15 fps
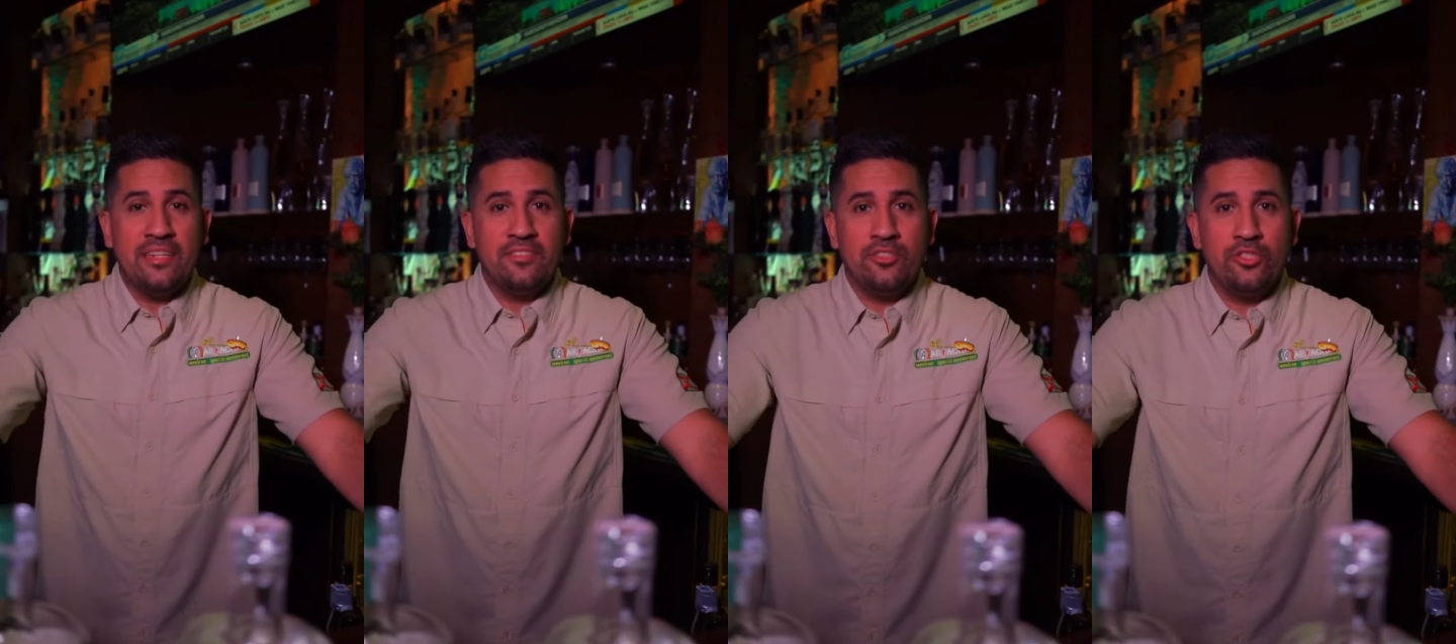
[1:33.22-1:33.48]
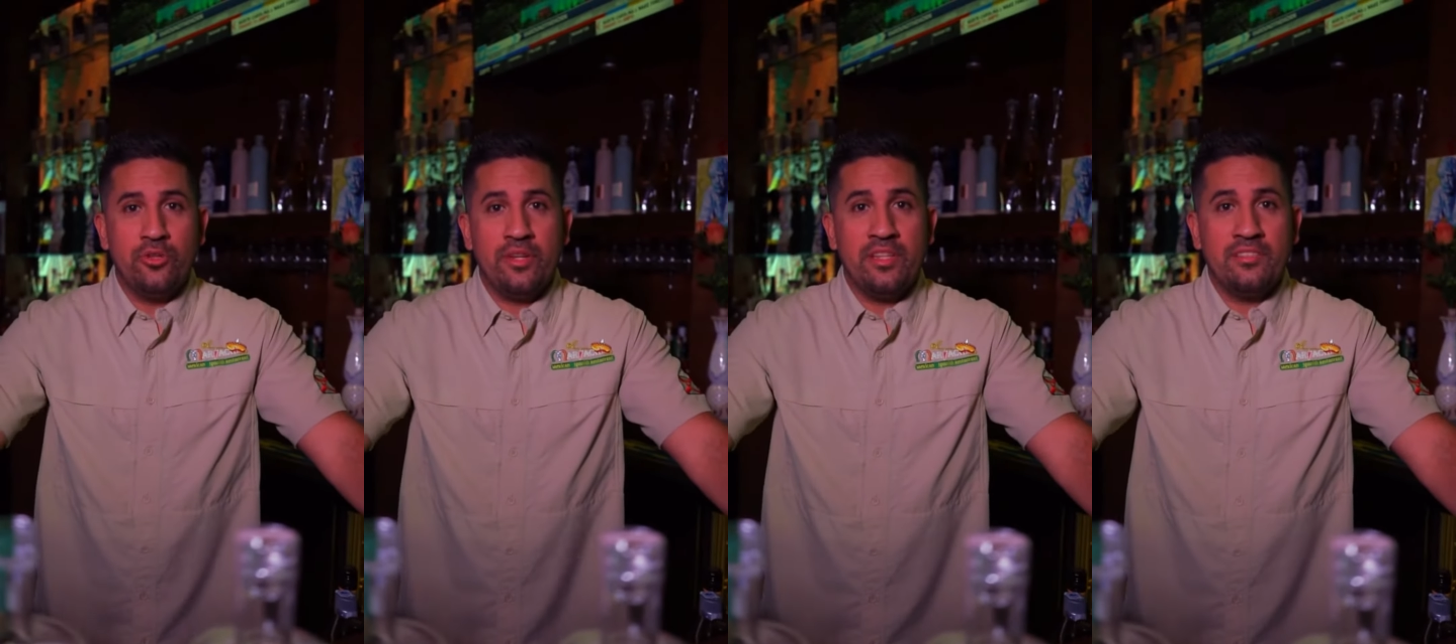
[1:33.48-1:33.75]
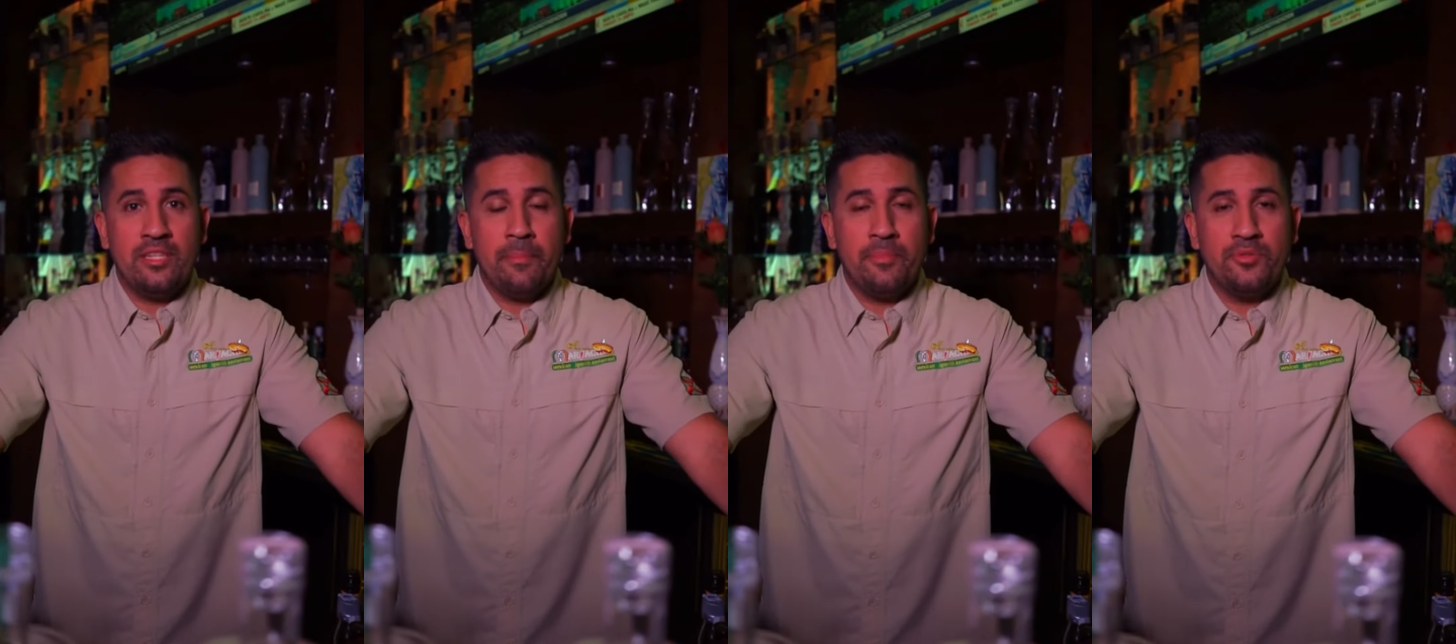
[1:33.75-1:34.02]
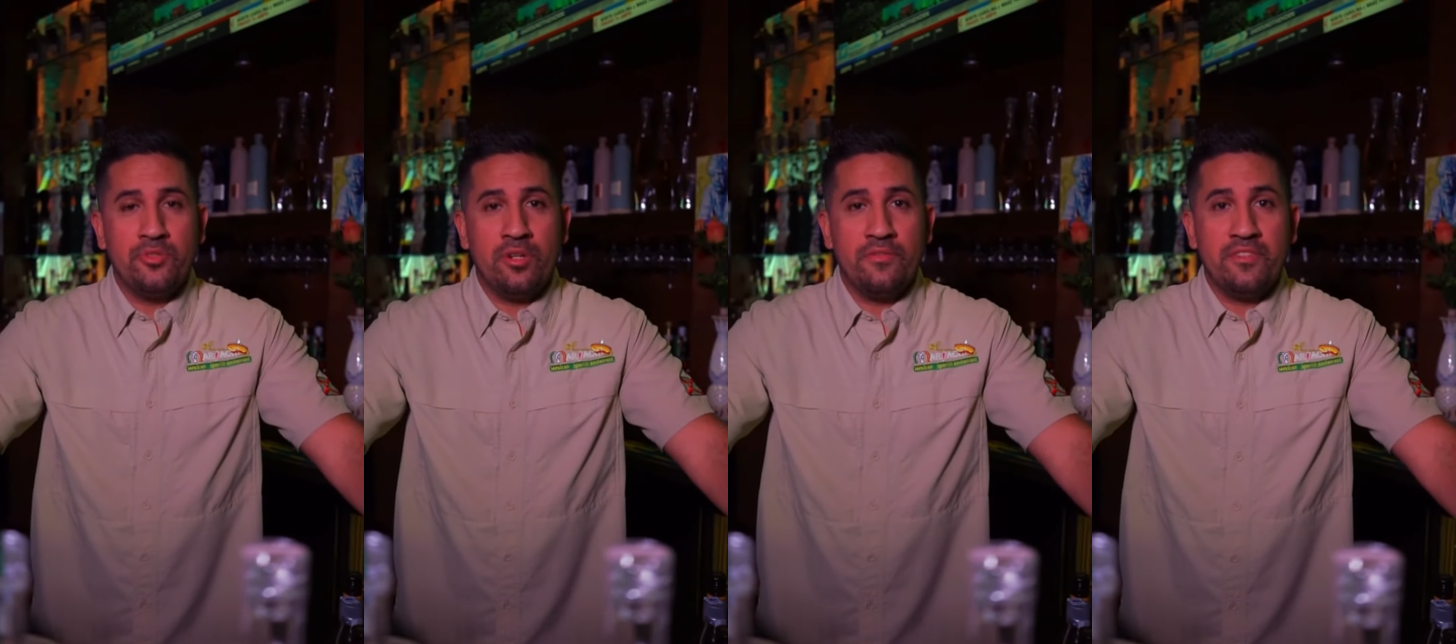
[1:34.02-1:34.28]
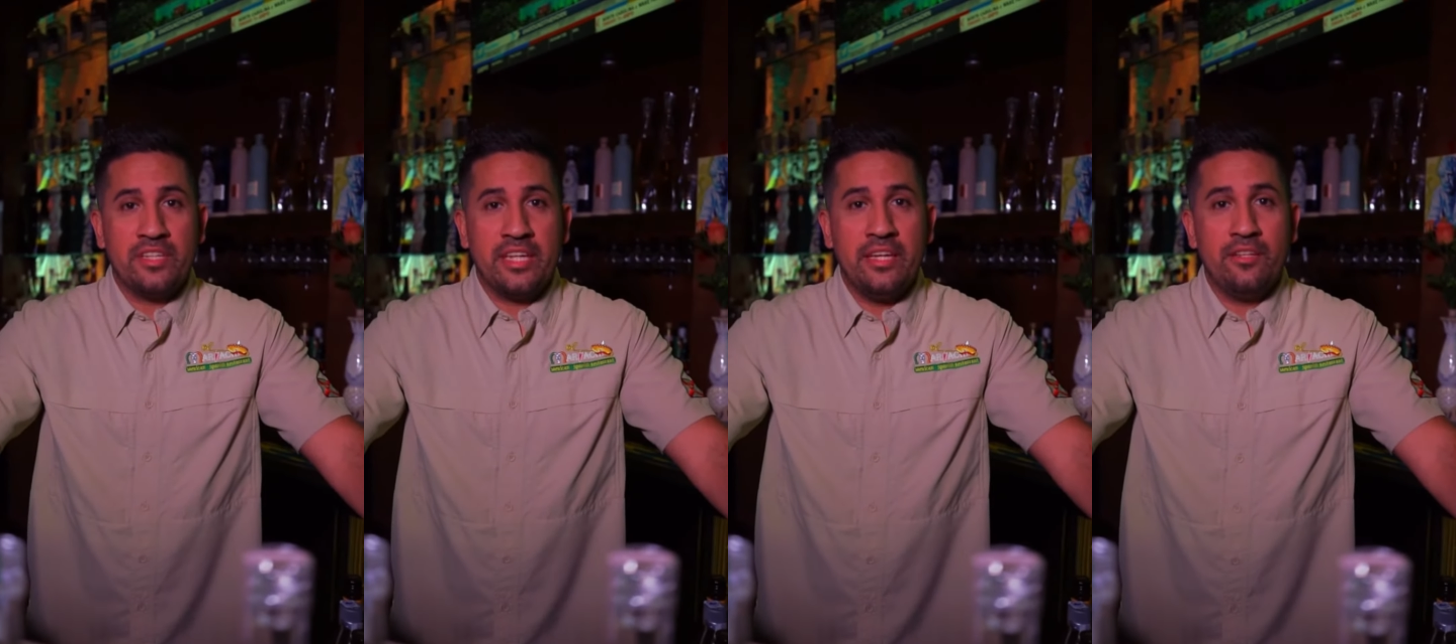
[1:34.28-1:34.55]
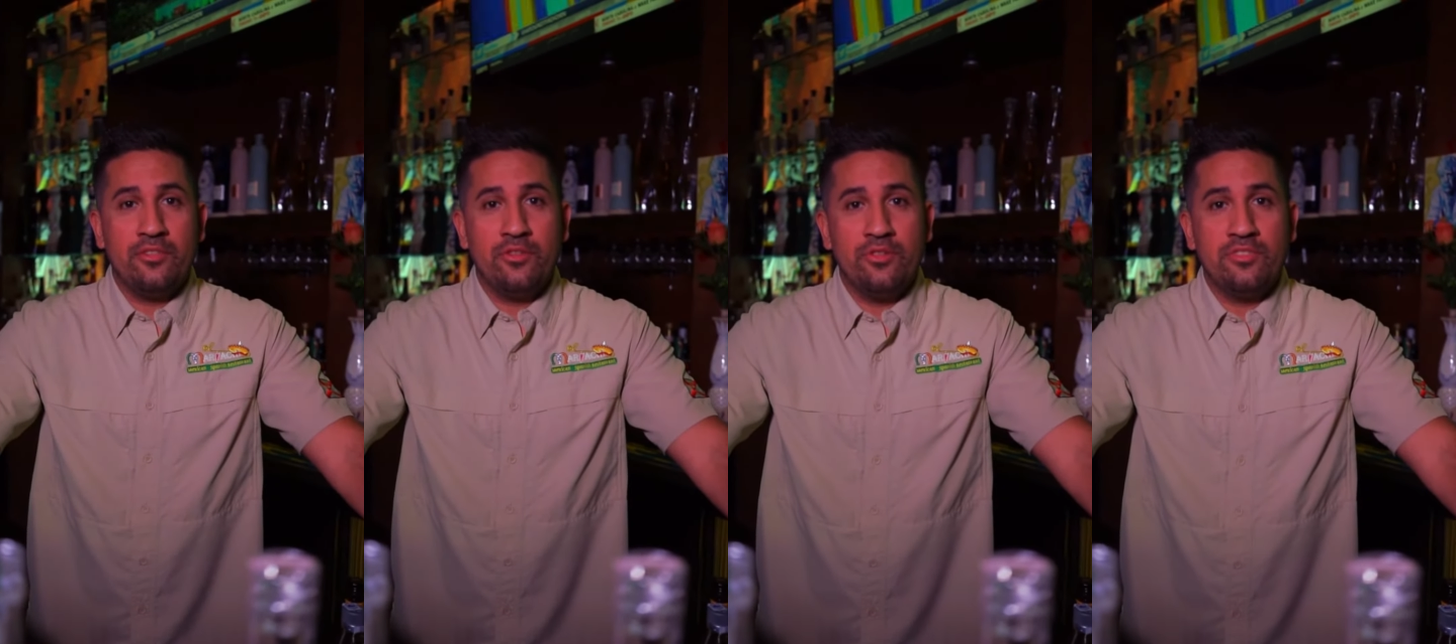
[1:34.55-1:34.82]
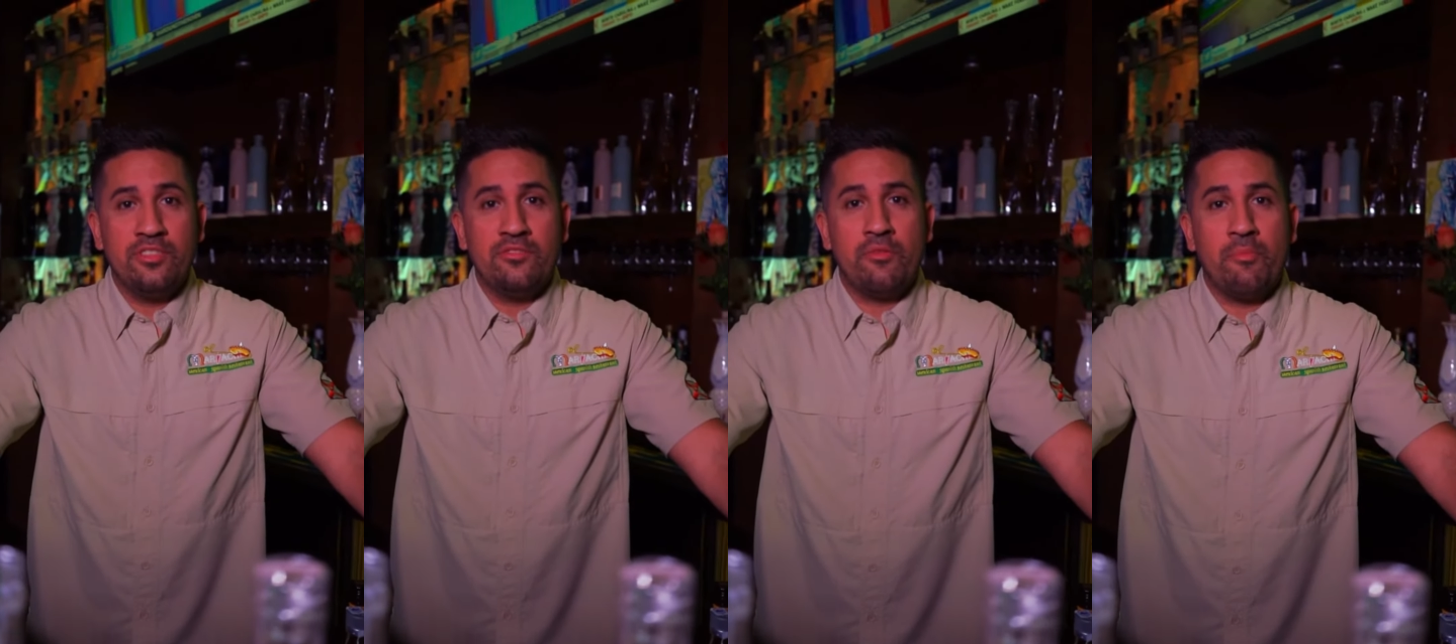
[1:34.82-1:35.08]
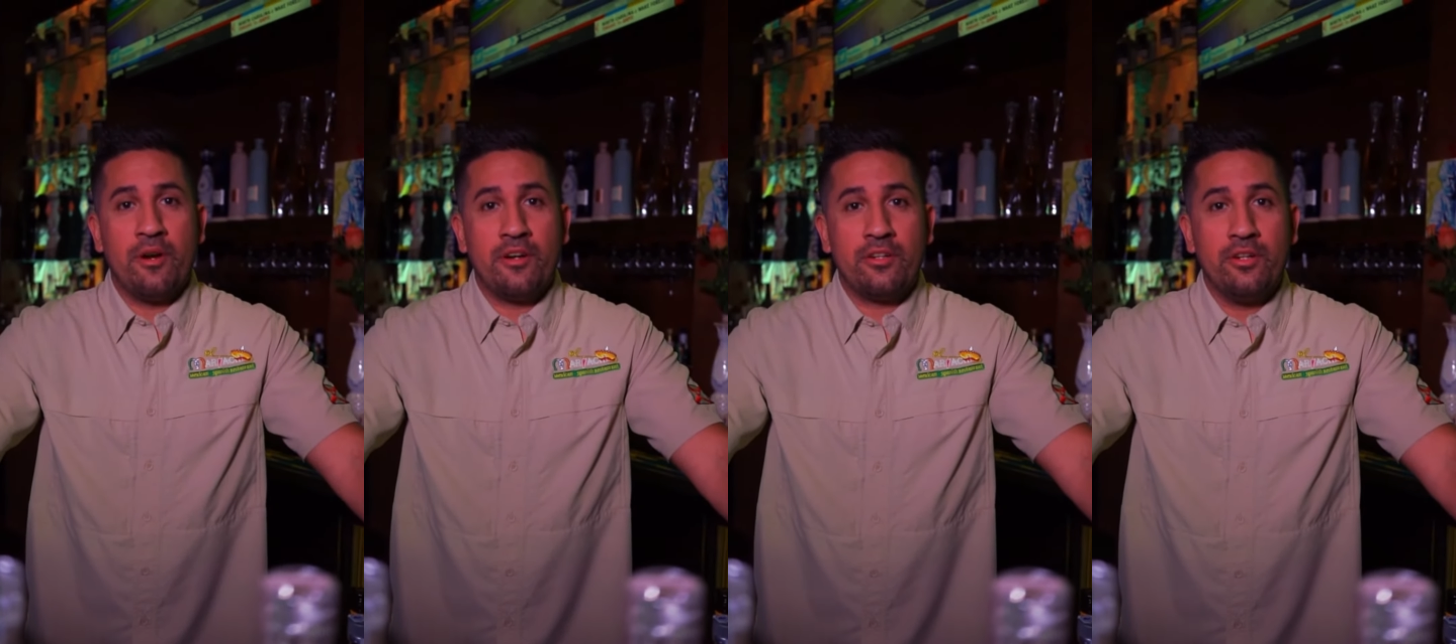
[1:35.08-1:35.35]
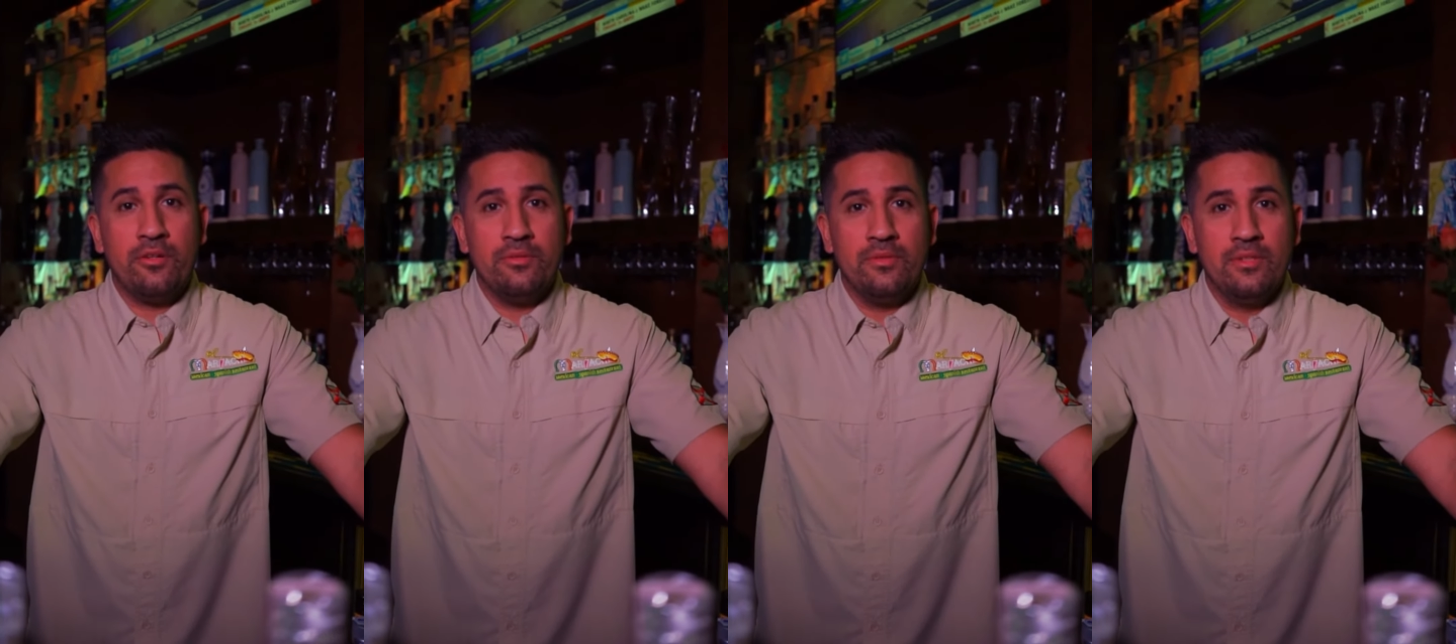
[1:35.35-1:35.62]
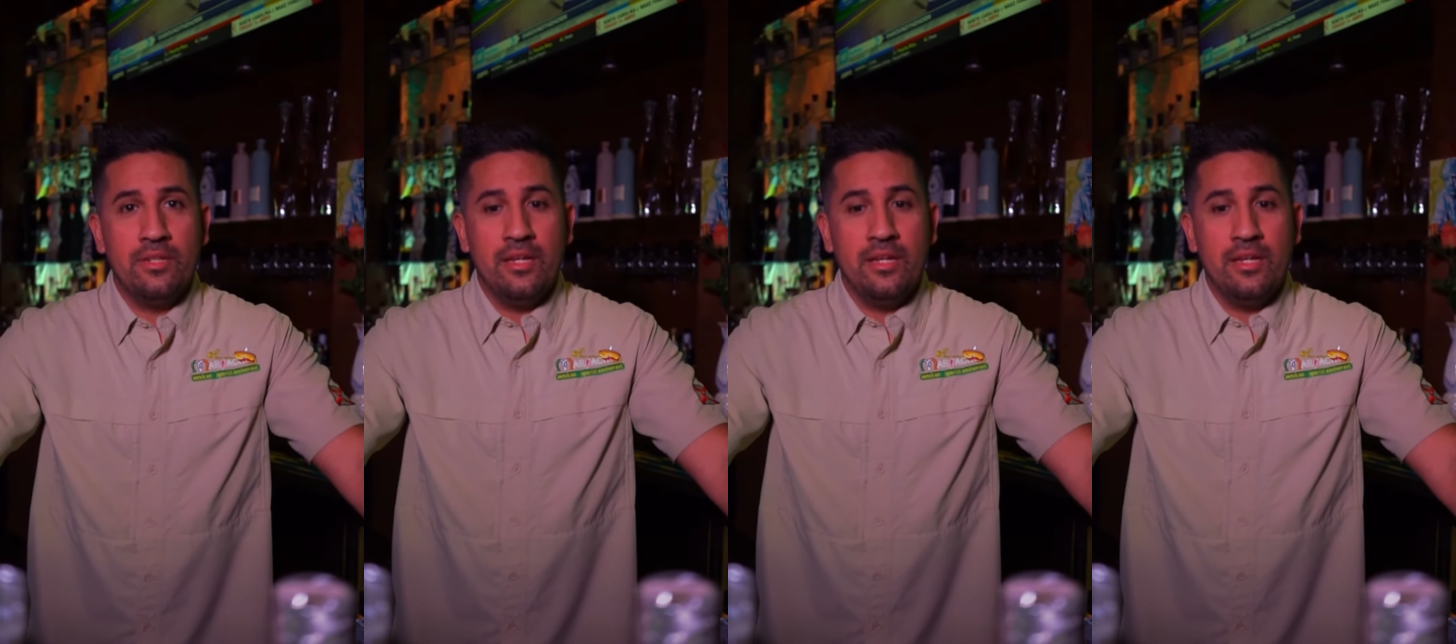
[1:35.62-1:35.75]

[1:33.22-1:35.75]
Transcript: you guys enjoyed this episode of Tequila Tuesdays with Marco,